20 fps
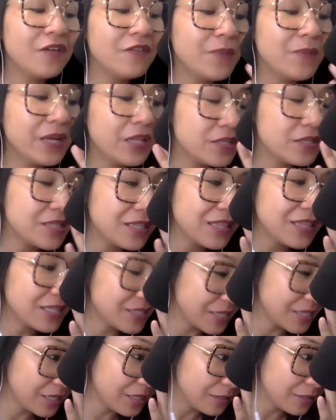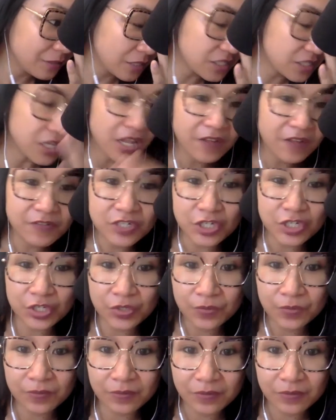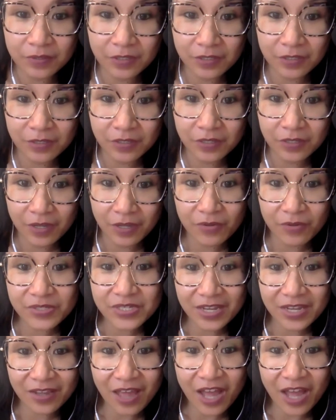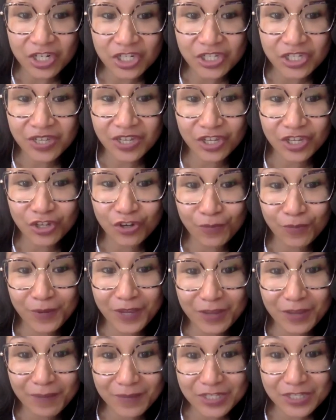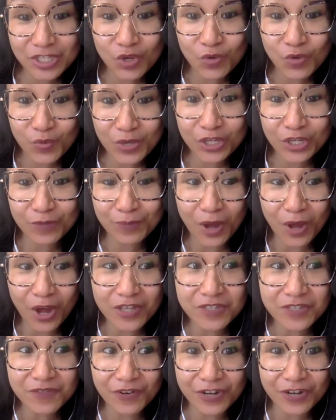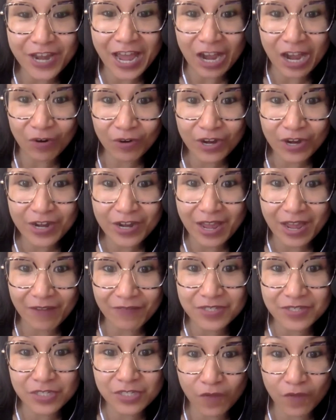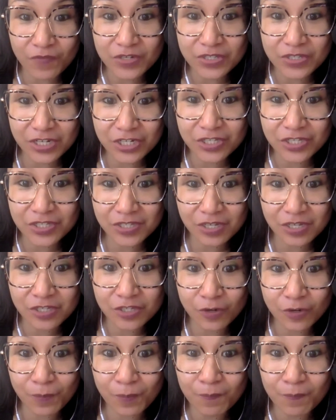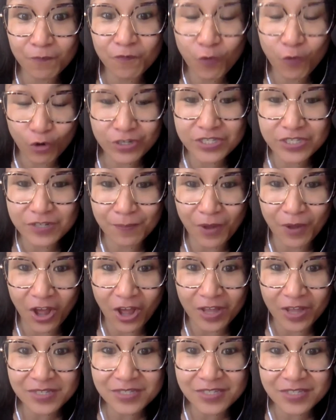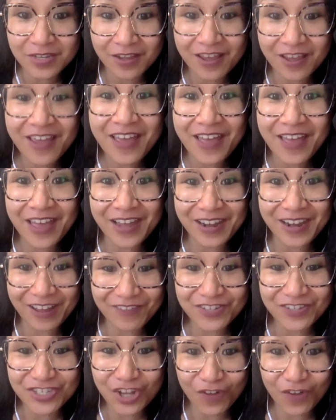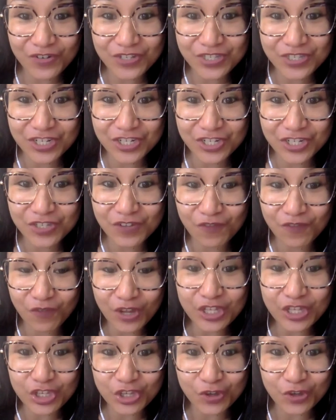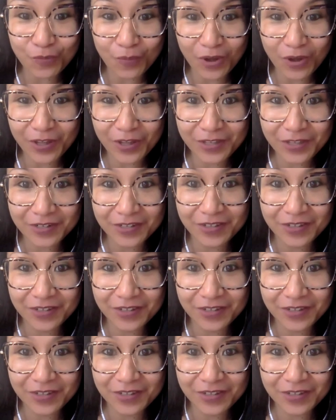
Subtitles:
of my clients like, that's it. That's all I have to do. I was like, actually, you're paying me so we could pause for an hour and have these conversations because you're forced to pause and have these conversations of what you want